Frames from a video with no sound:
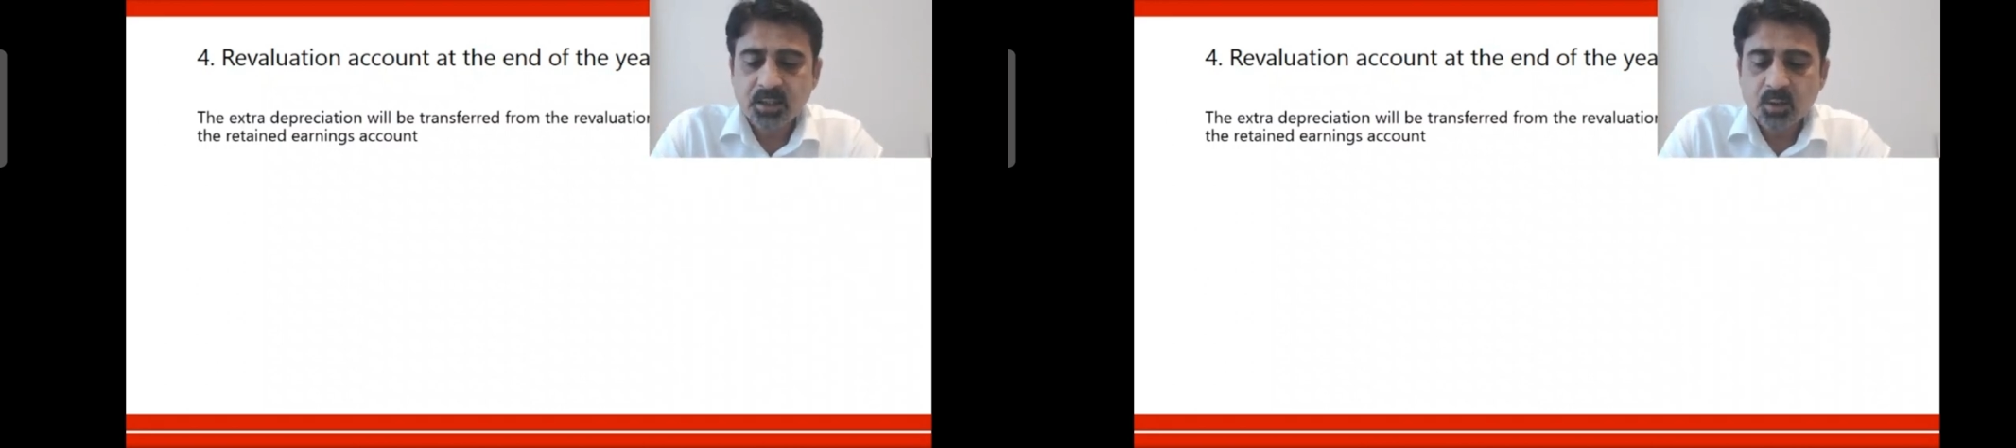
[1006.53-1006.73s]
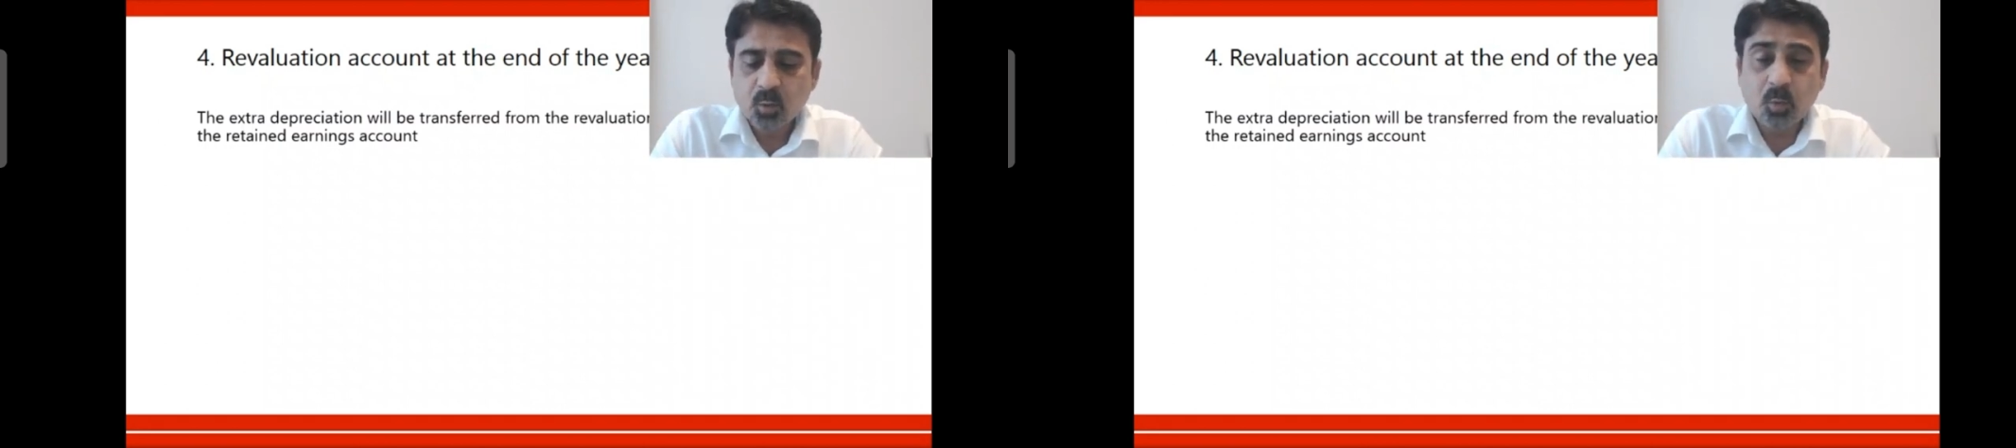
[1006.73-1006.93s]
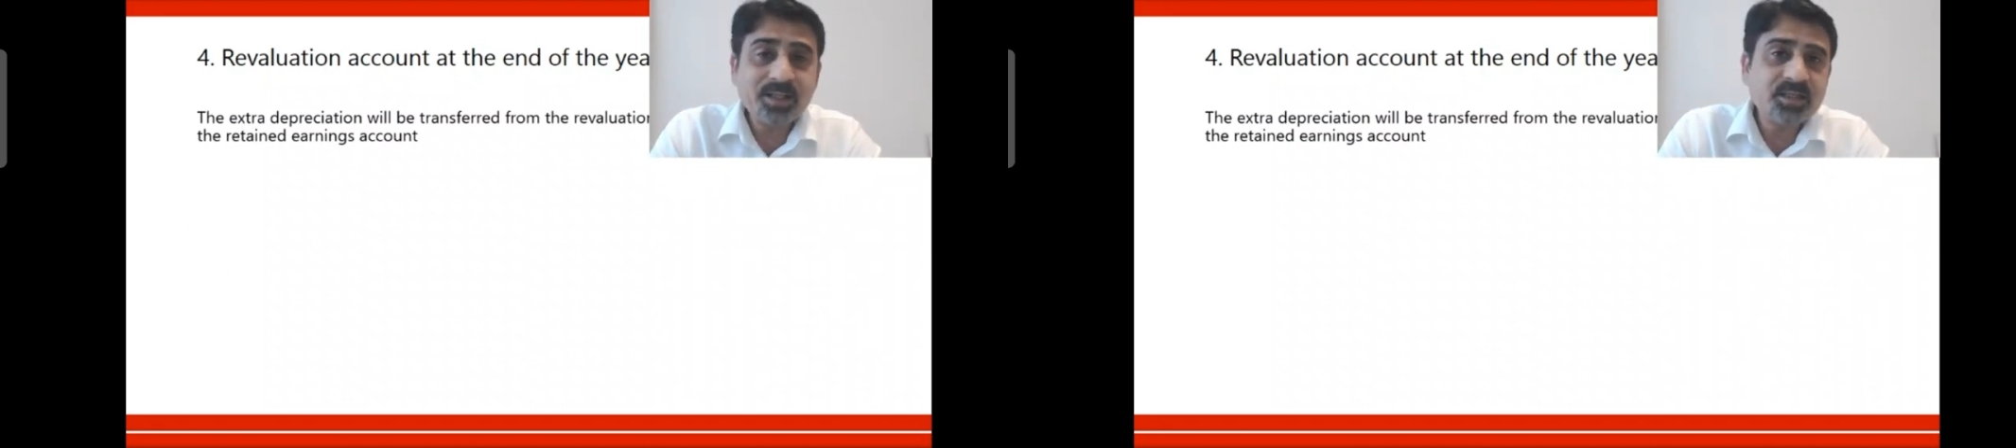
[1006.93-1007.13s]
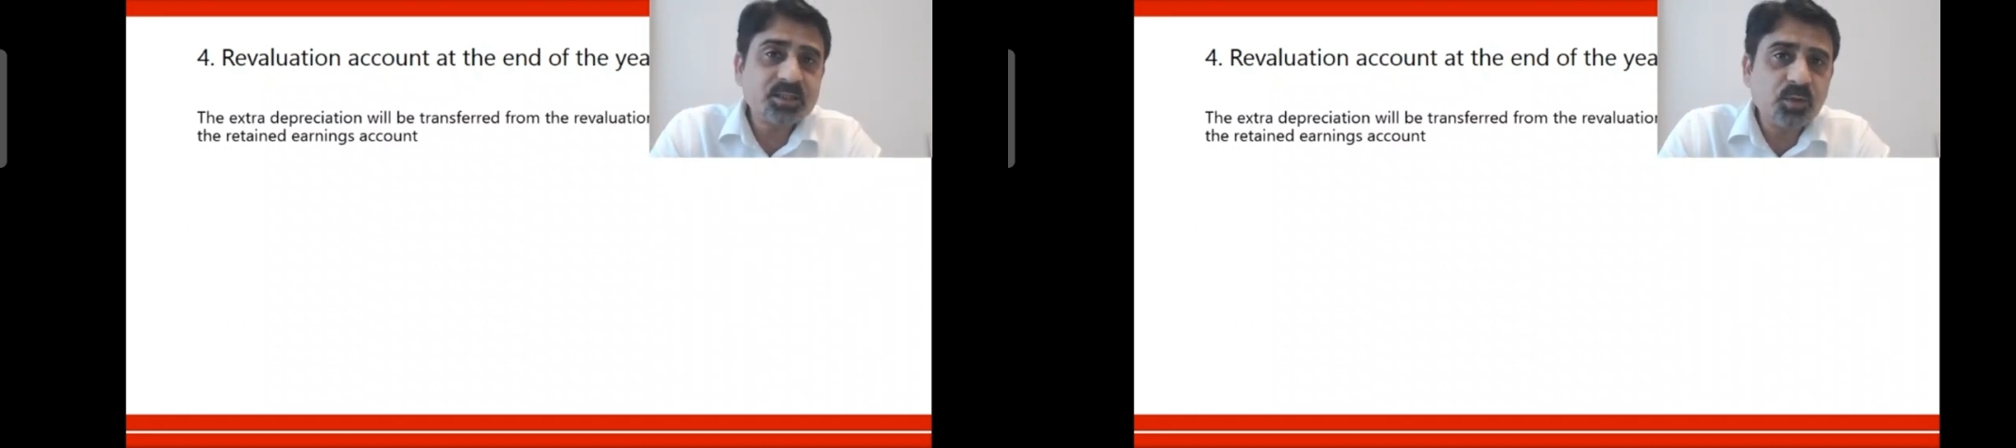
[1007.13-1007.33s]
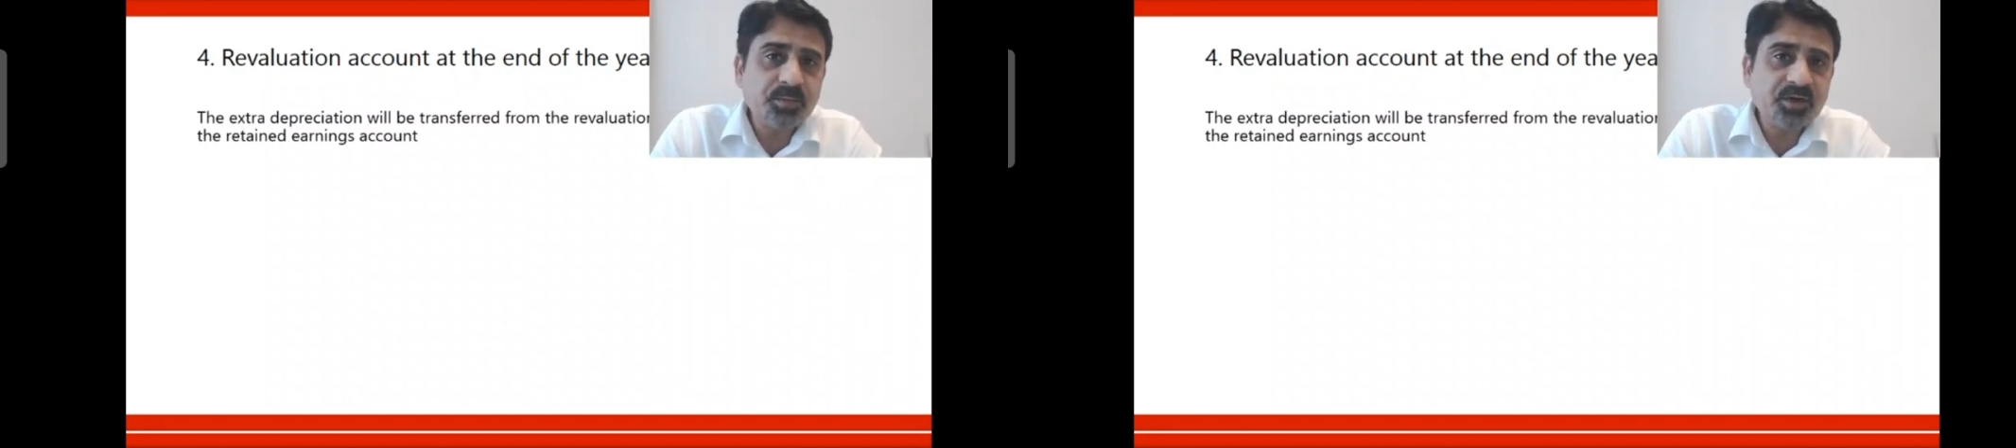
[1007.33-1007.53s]
when this
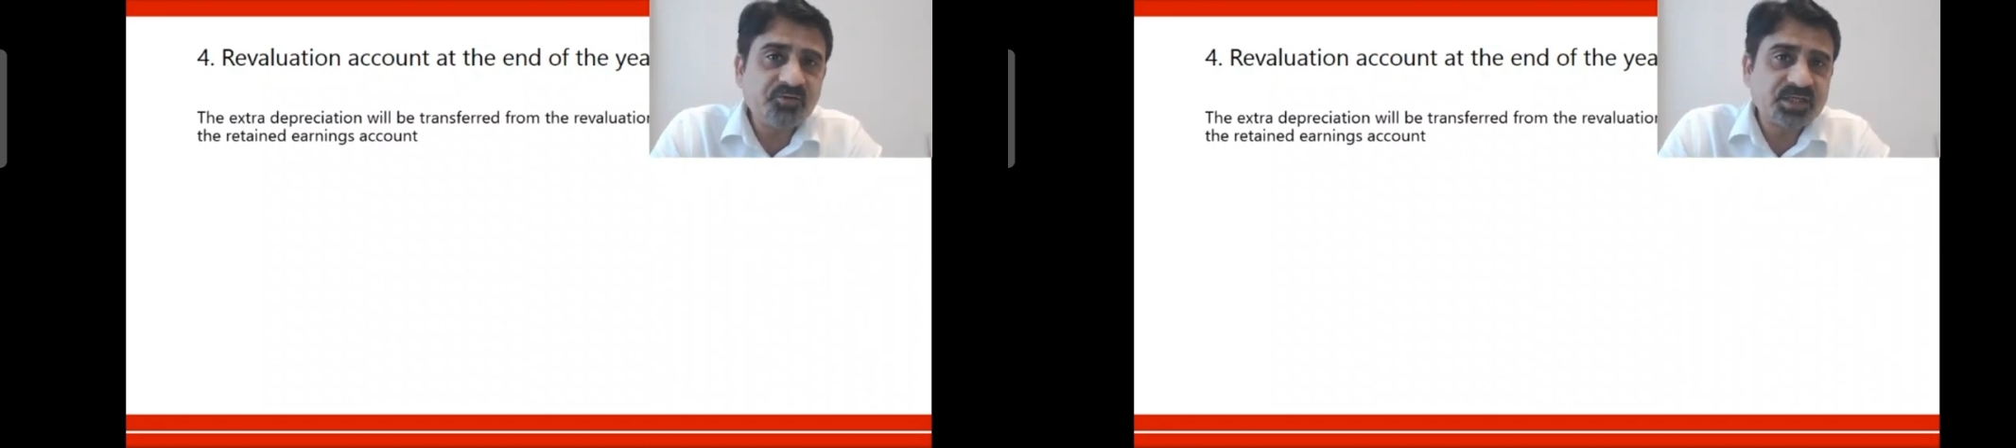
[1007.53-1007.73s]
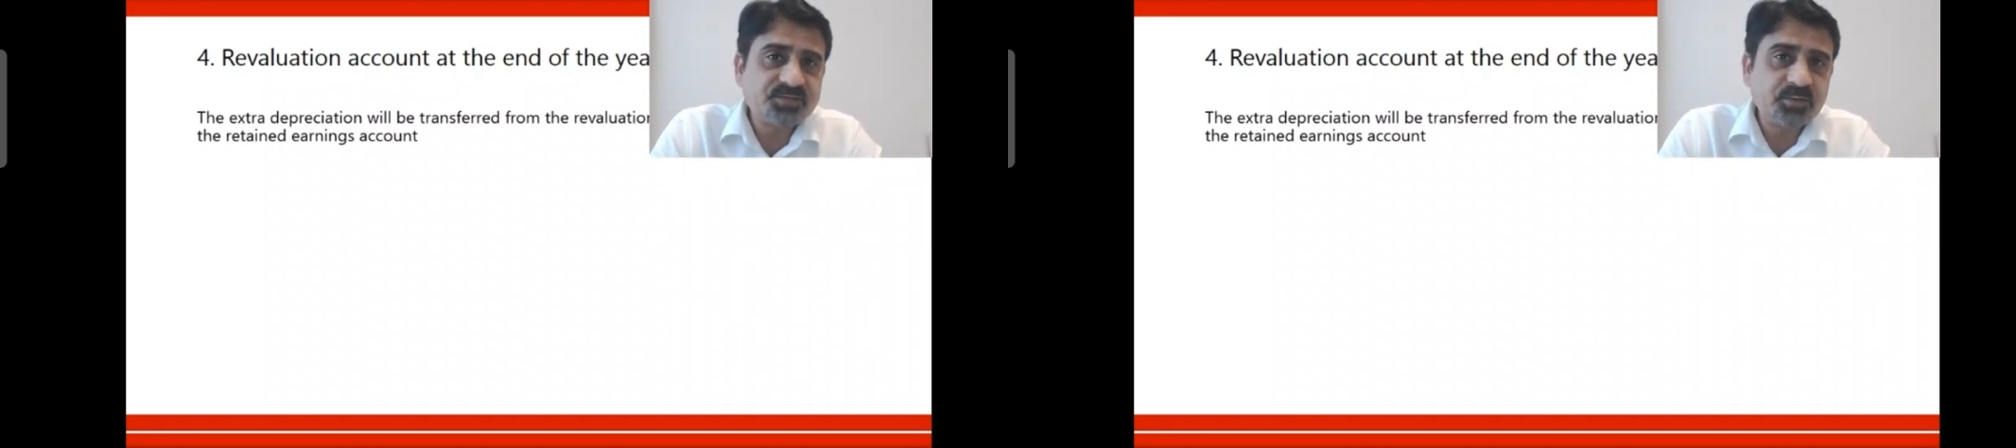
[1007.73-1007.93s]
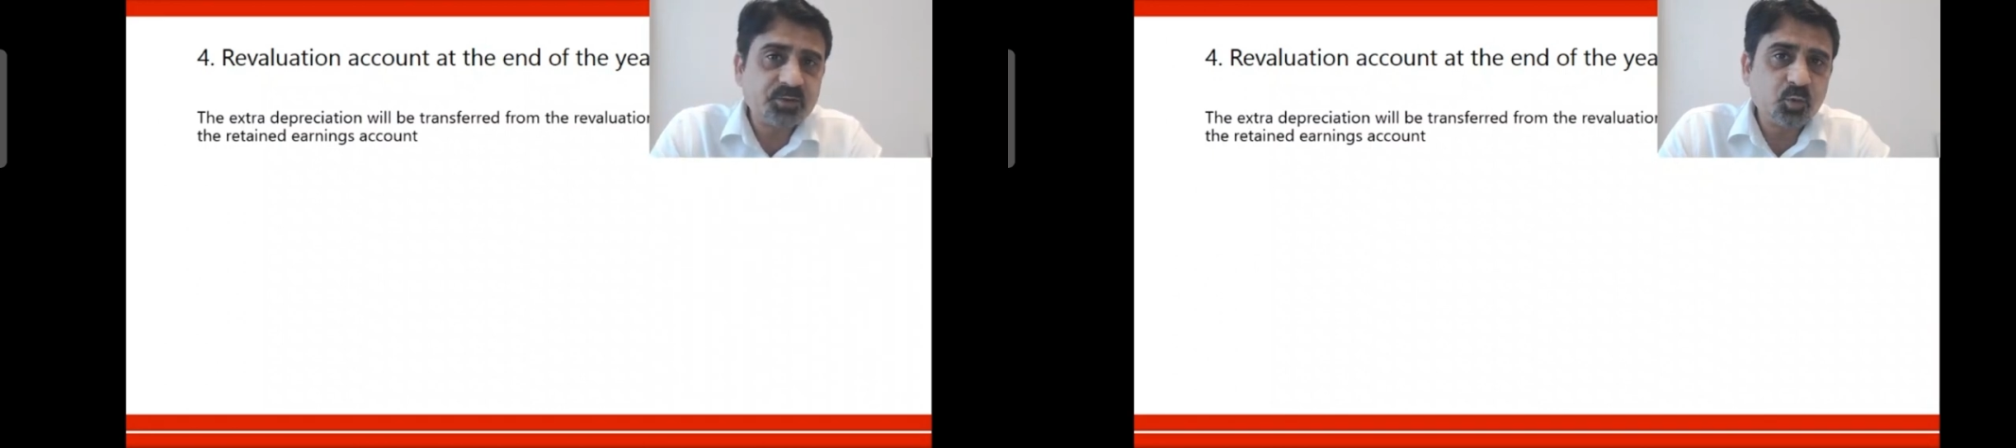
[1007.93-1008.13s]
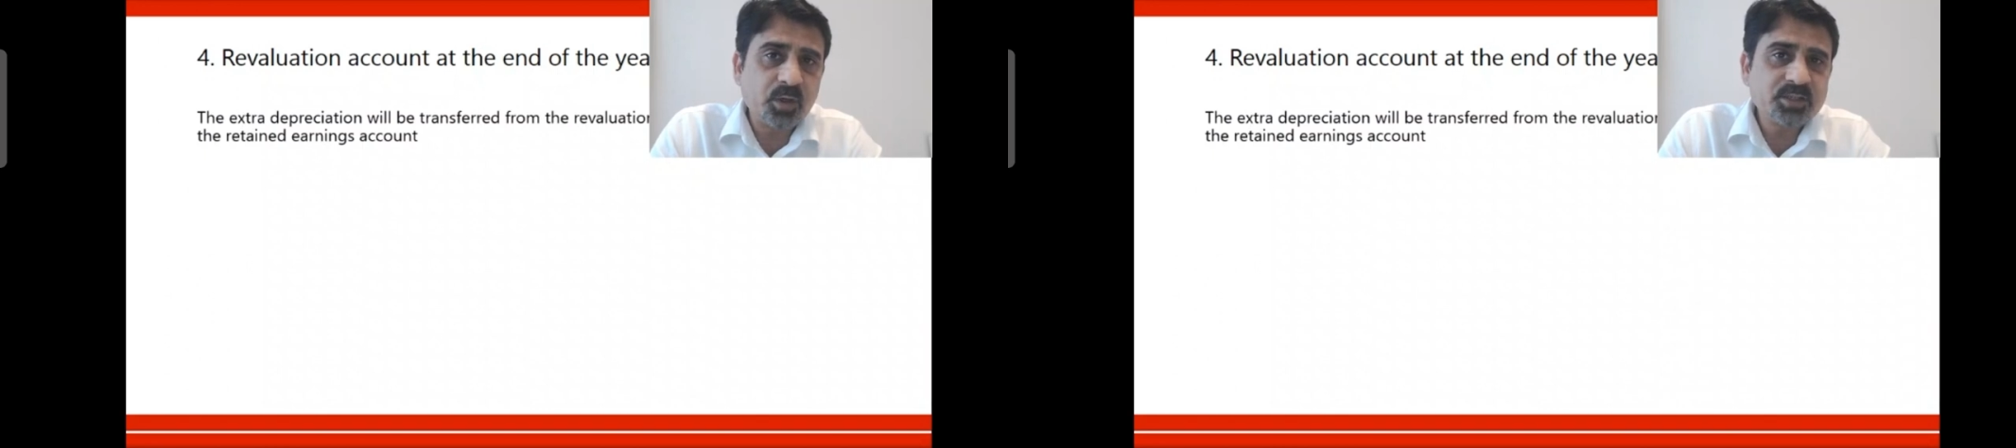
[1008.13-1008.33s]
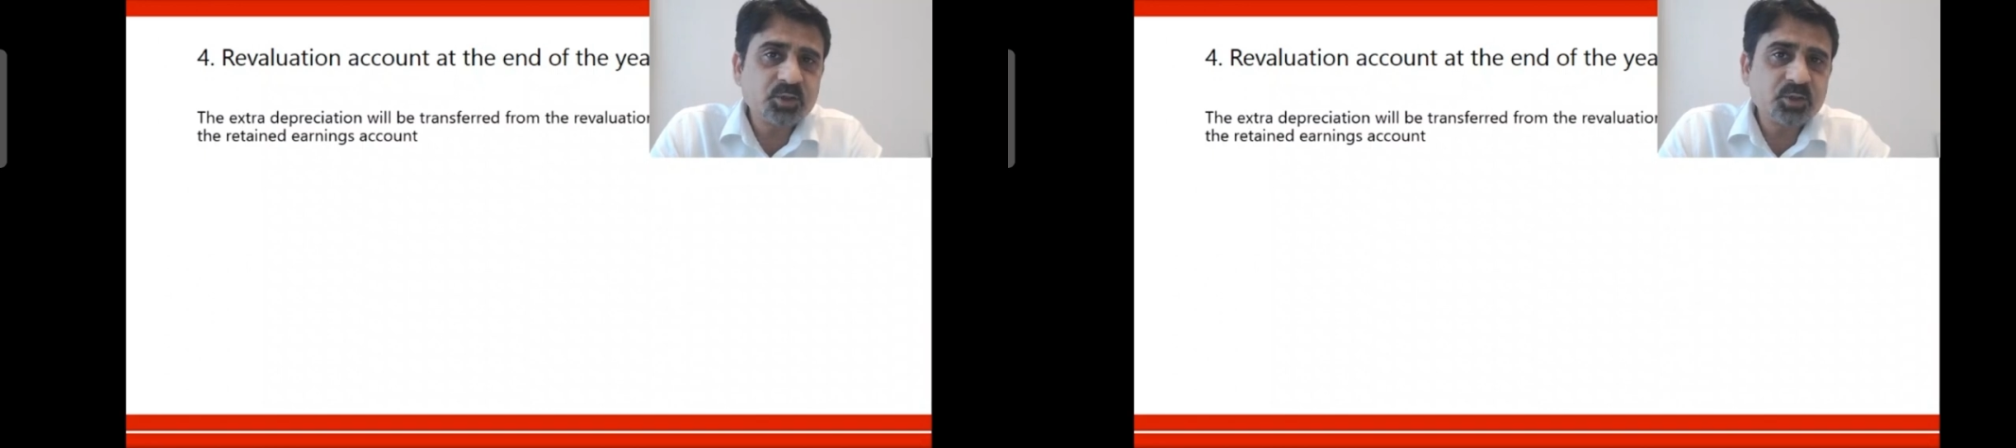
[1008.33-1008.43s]
will be transferred to us,